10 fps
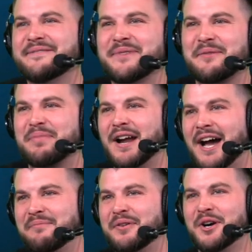
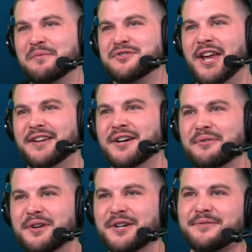McBride, pull up J,
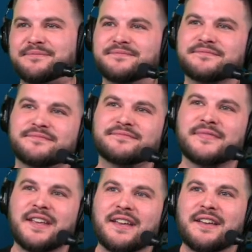no good.
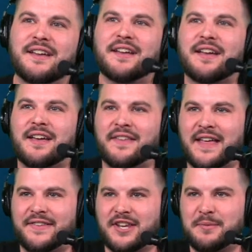And
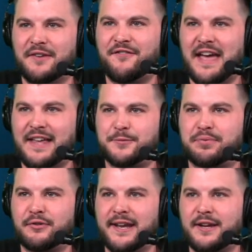that's going to be a fast
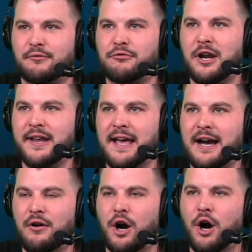break run
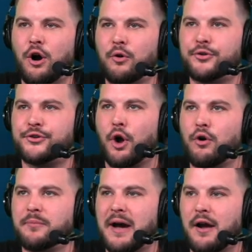out. Oh,
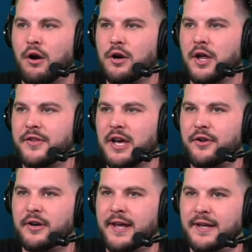stolen by Hart on the
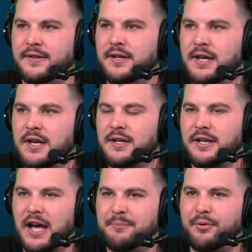other end.
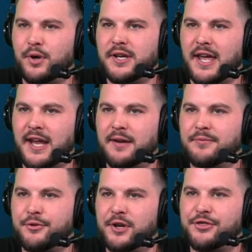Nine-point game,
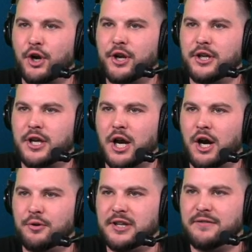three thirty to
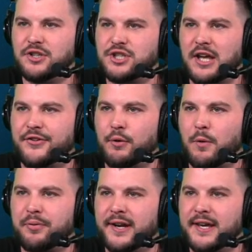go. DiVincenzo will
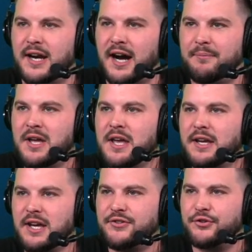bring it up.
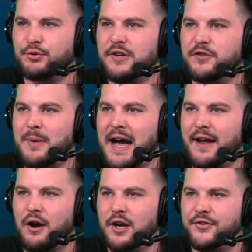Gets a screen from
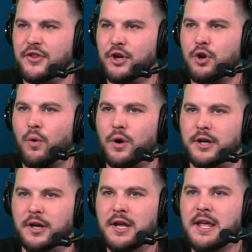iHeart. He's in the
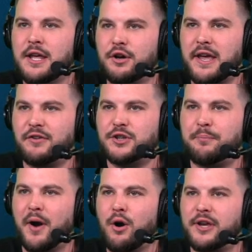corner. He'll give it to
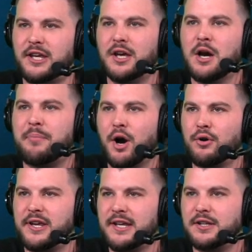Bogey.
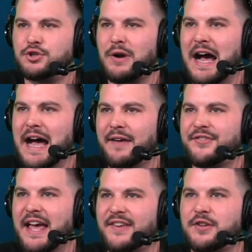Bogey drives,
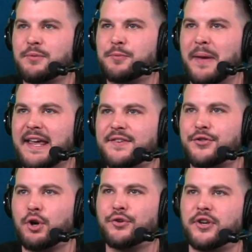has some space,
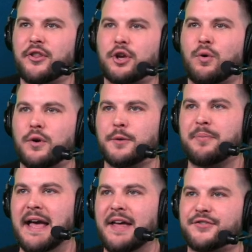throws it into the corner.
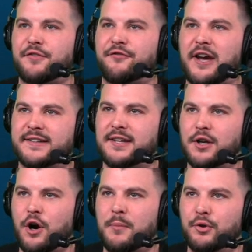Pass deflected,
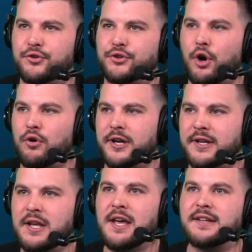almost
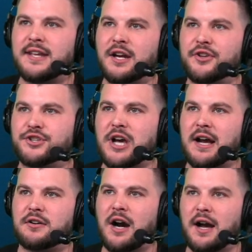stolen. ten on the
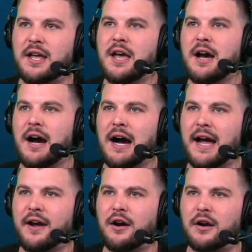shot clock.
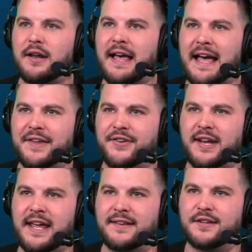iHeart has it,
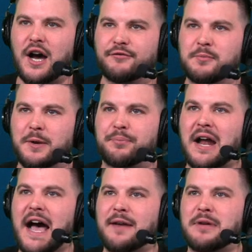hands it off to
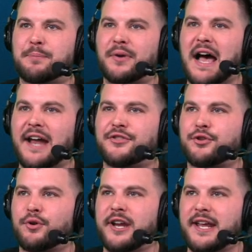McBride. McBride,
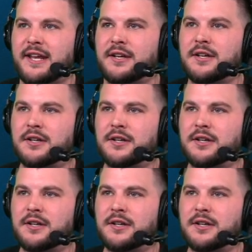three.